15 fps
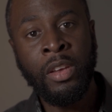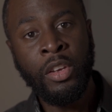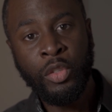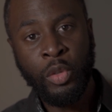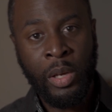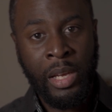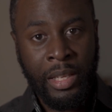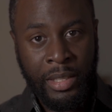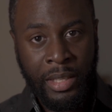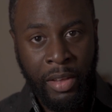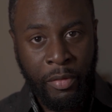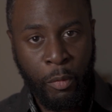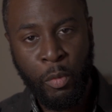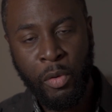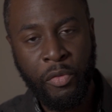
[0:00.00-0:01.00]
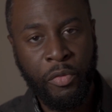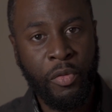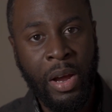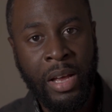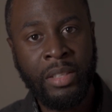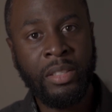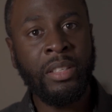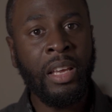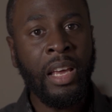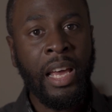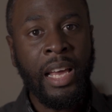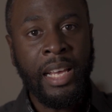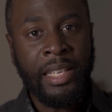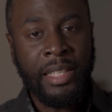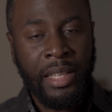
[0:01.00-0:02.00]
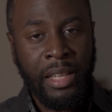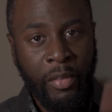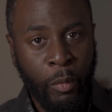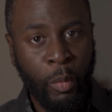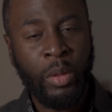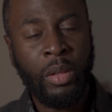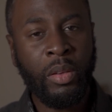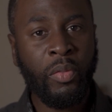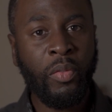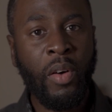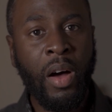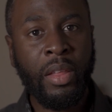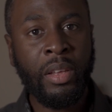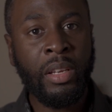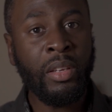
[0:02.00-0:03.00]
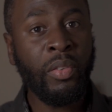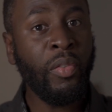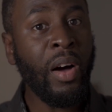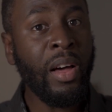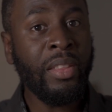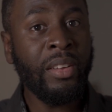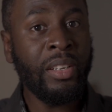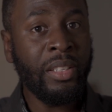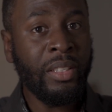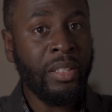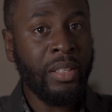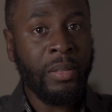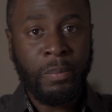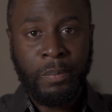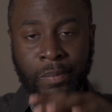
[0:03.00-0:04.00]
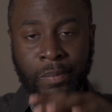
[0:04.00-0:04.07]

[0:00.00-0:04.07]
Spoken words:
So he's living with friends, he's living with his father. His father is